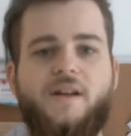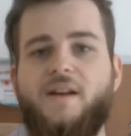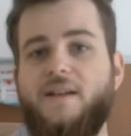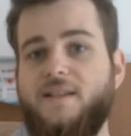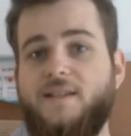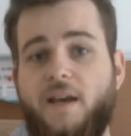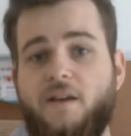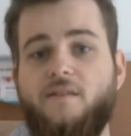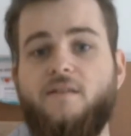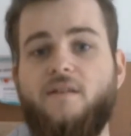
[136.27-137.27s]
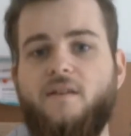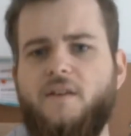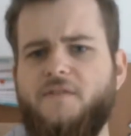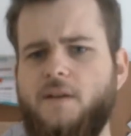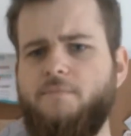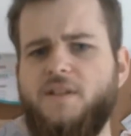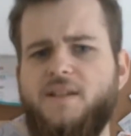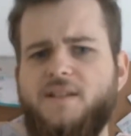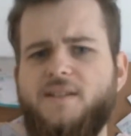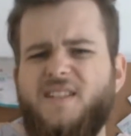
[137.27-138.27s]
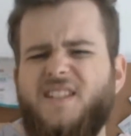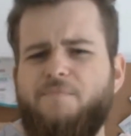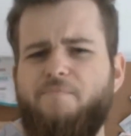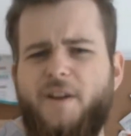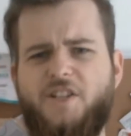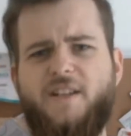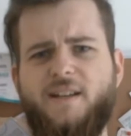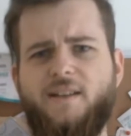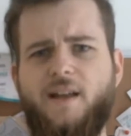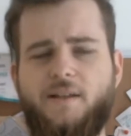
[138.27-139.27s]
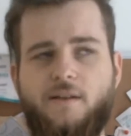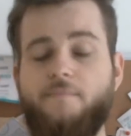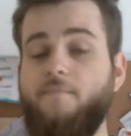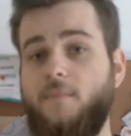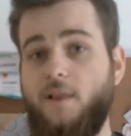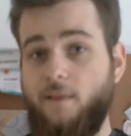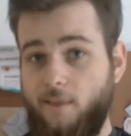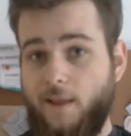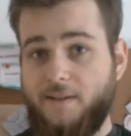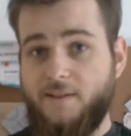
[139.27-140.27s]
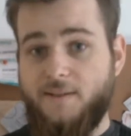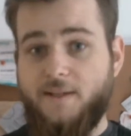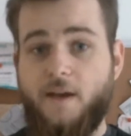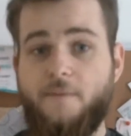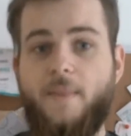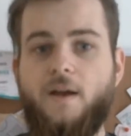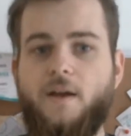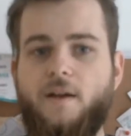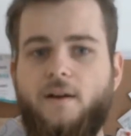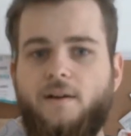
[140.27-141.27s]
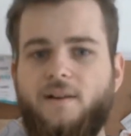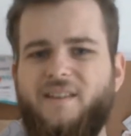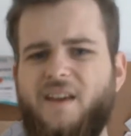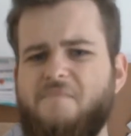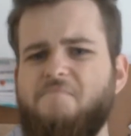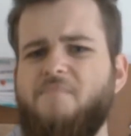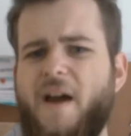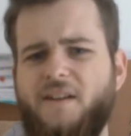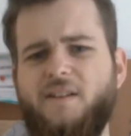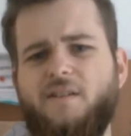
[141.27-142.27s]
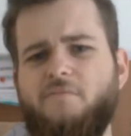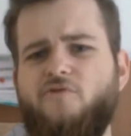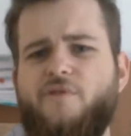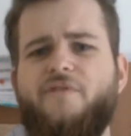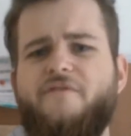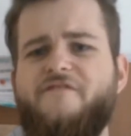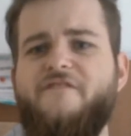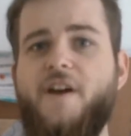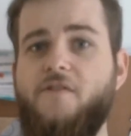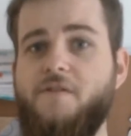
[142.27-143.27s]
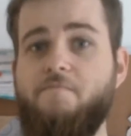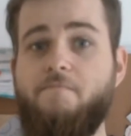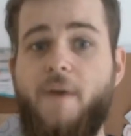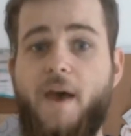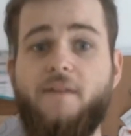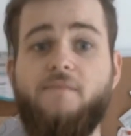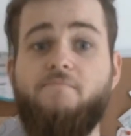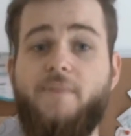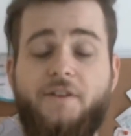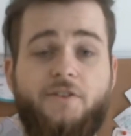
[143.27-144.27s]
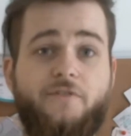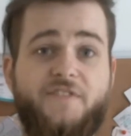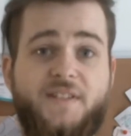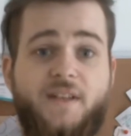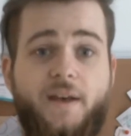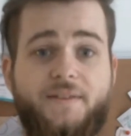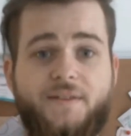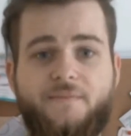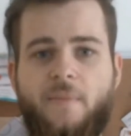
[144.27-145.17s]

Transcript: Second, if somebody is especially unlucky, like this guy, they might end up with a very bad bunch of stats.